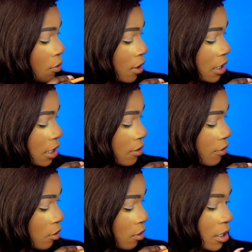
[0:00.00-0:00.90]
Oh, this is
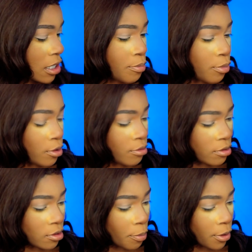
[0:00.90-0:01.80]
blue.
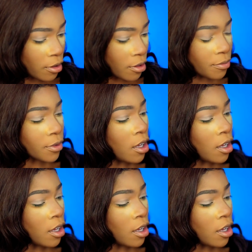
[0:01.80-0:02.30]
Stop it over.